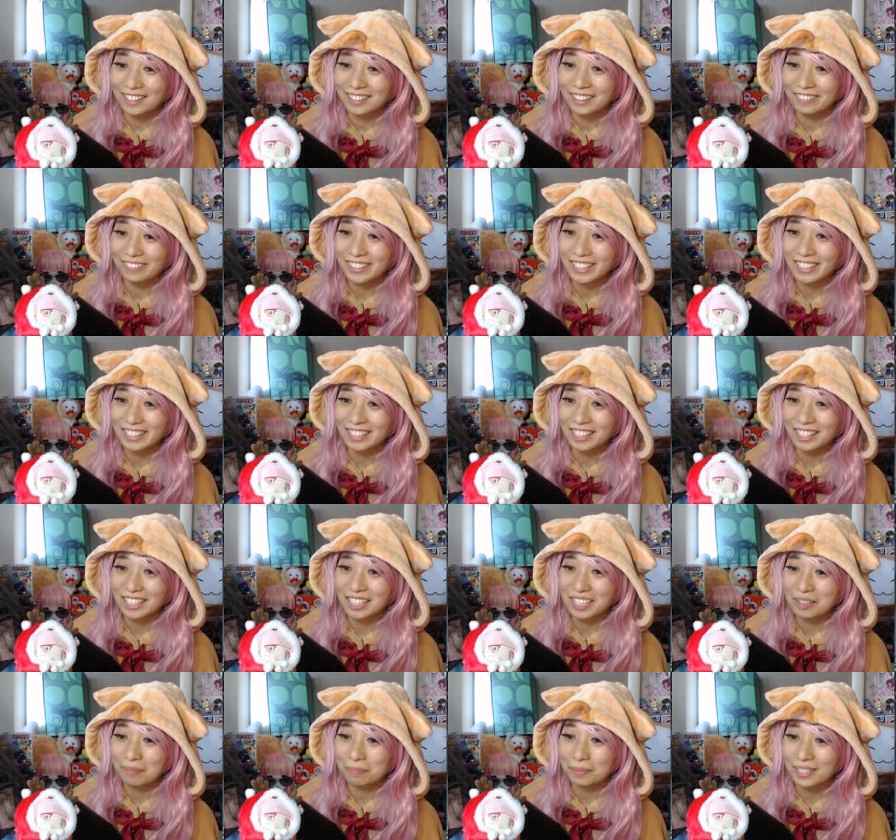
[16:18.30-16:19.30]
Love
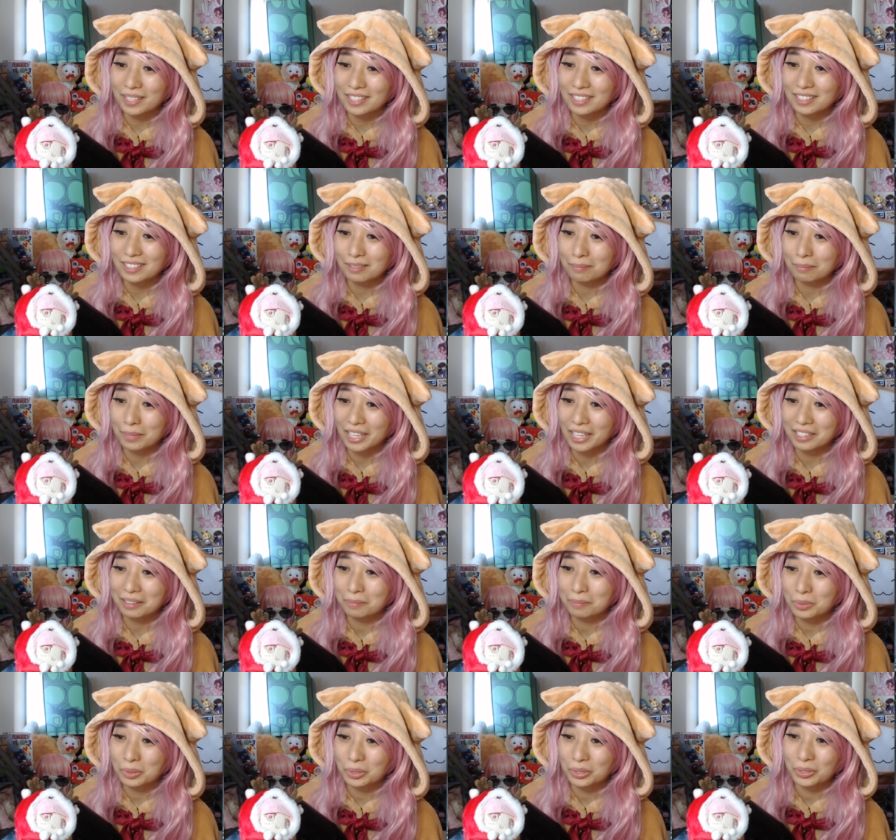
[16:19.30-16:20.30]
Nikki. Please make
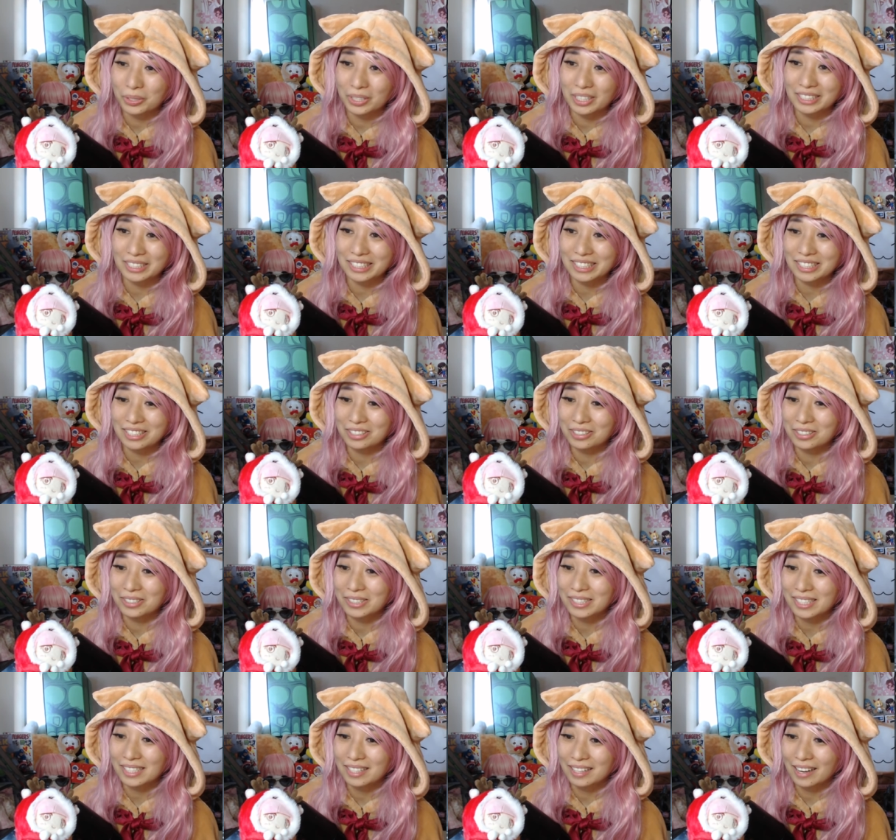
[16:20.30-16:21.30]
more
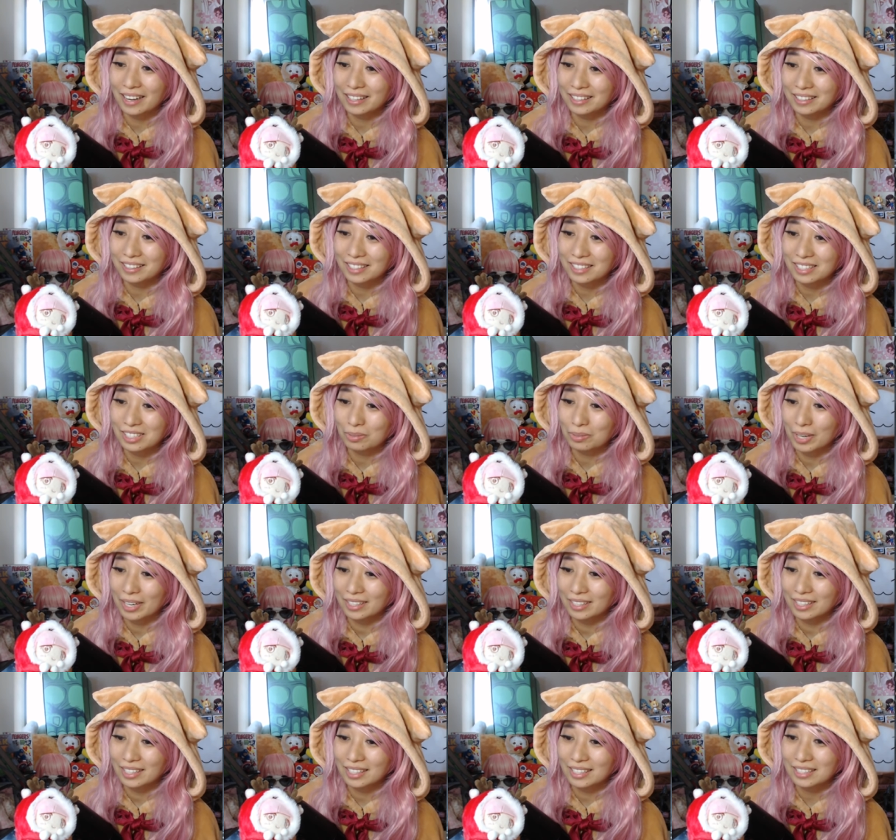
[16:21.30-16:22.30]
suits like this
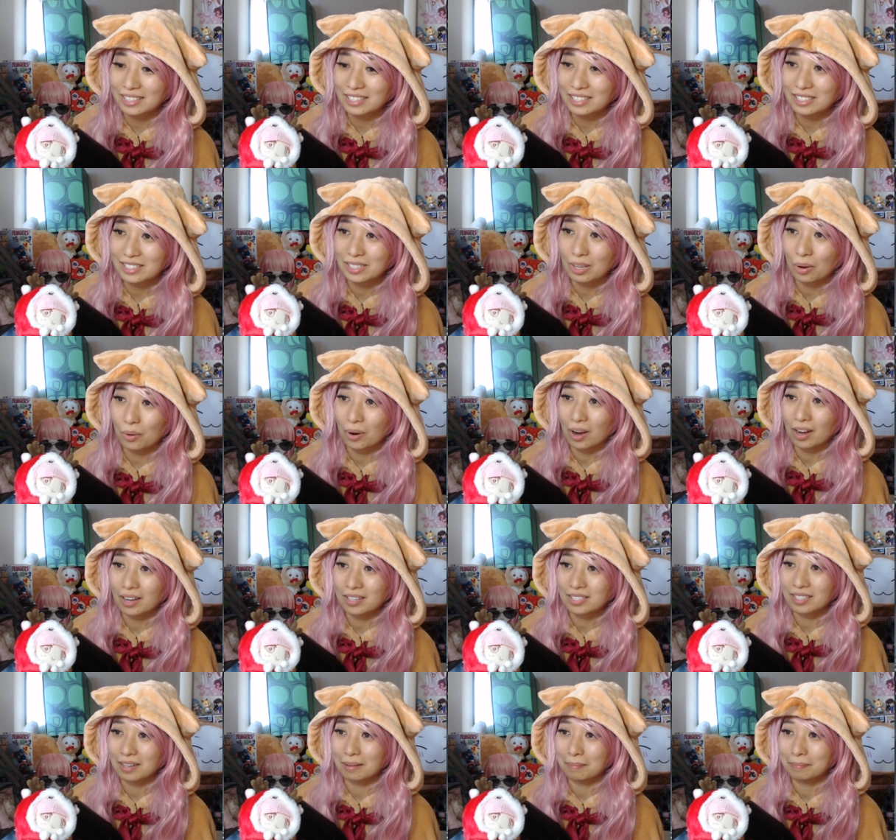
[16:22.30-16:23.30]
one. It's so
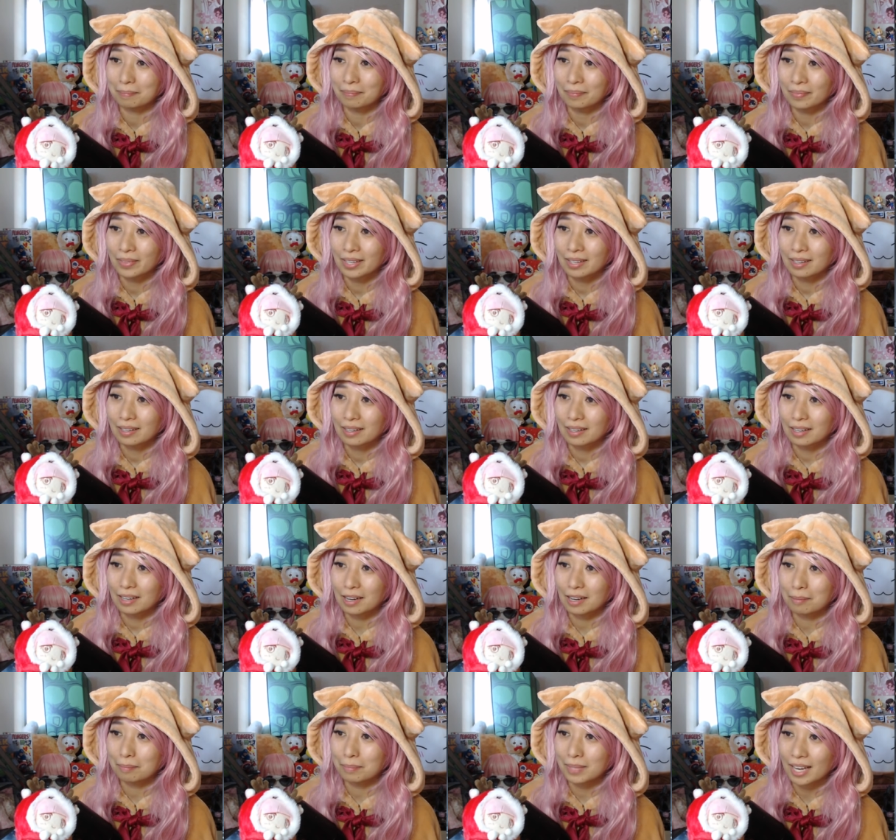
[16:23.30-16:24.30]
awesome.
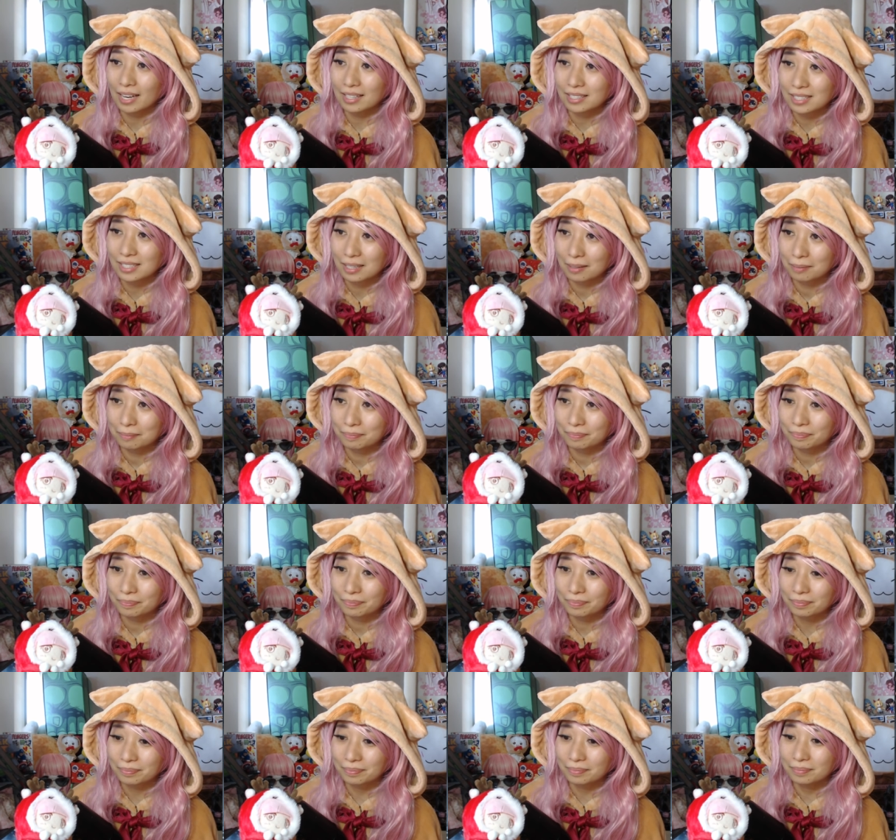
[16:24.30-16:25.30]
Up next,
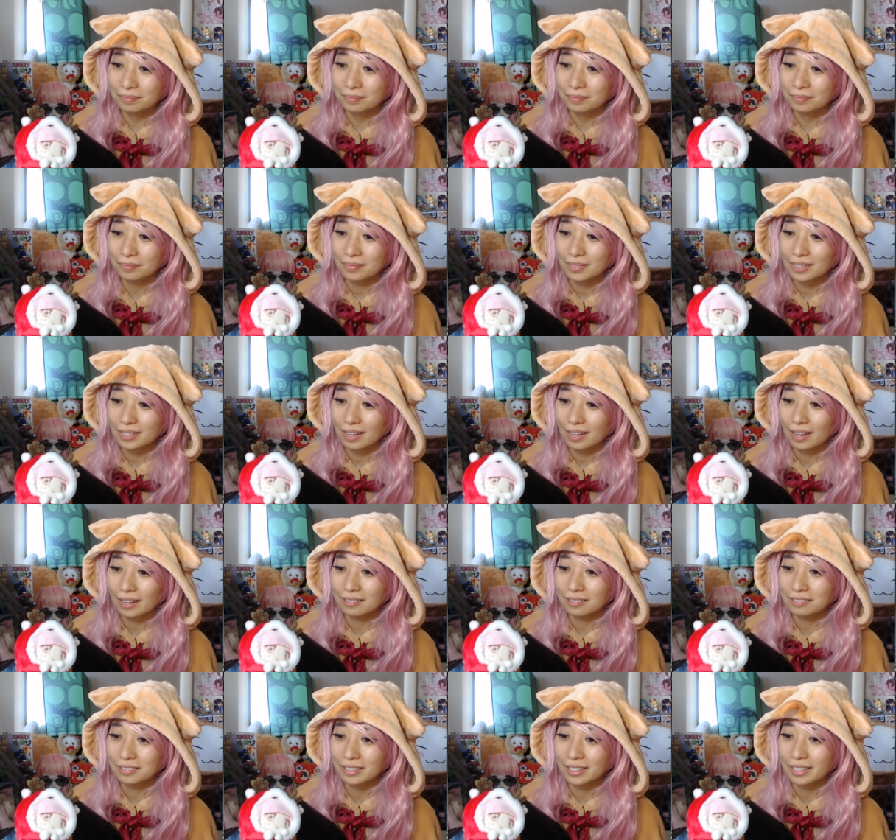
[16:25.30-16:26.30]

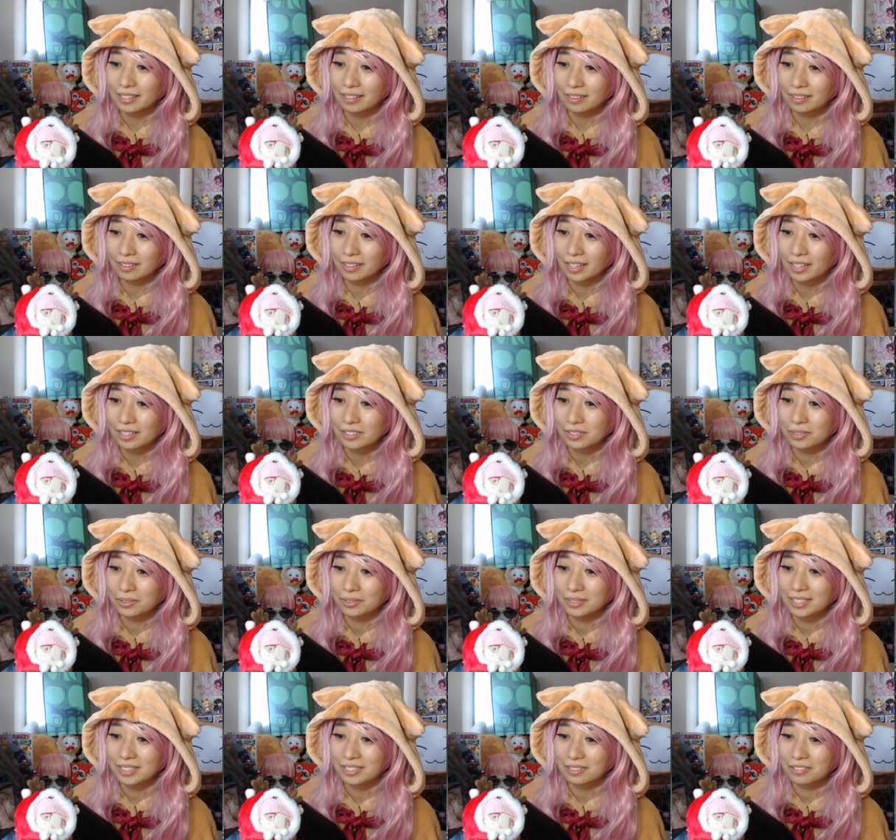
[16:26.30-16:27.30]
I don't think the next
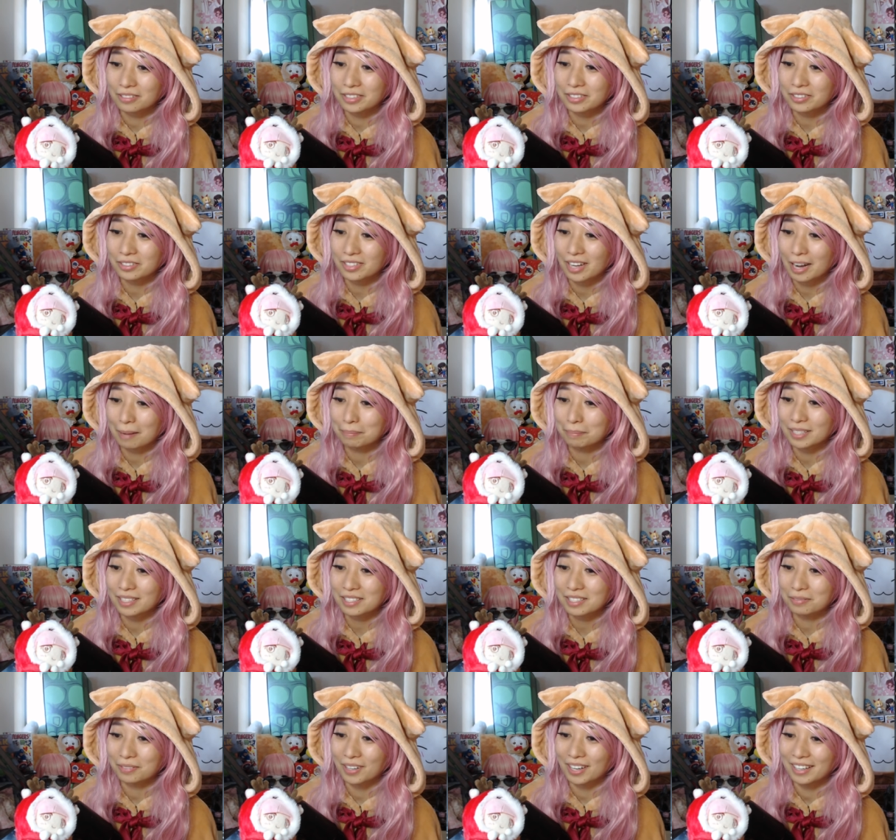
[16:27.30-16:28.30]
suit is going to top
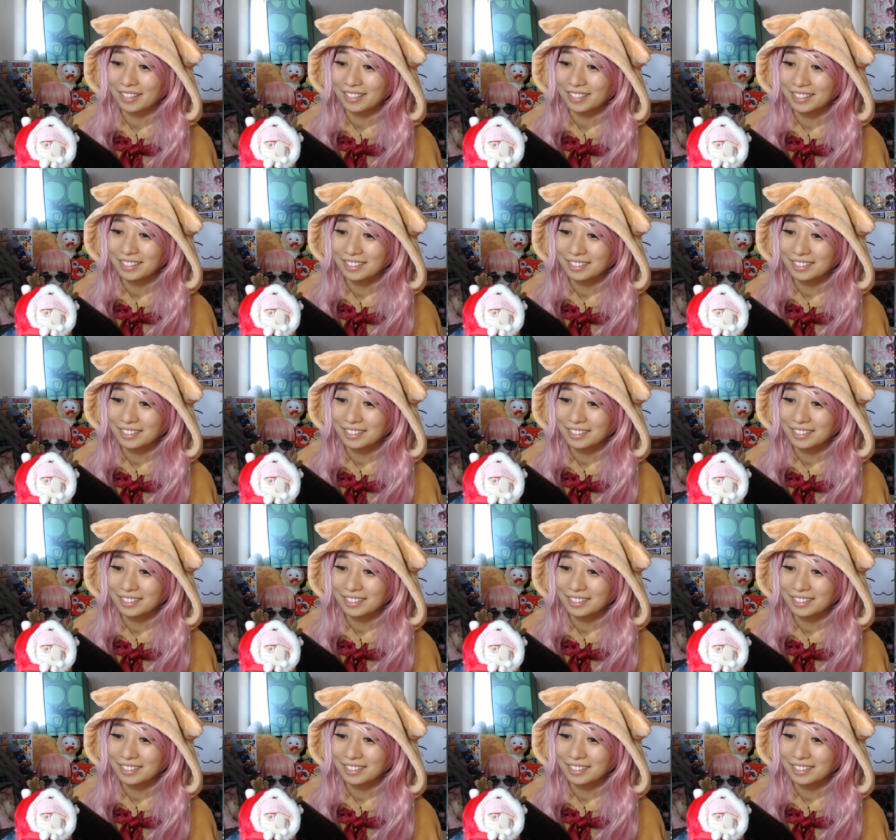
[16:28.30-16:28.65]
this one,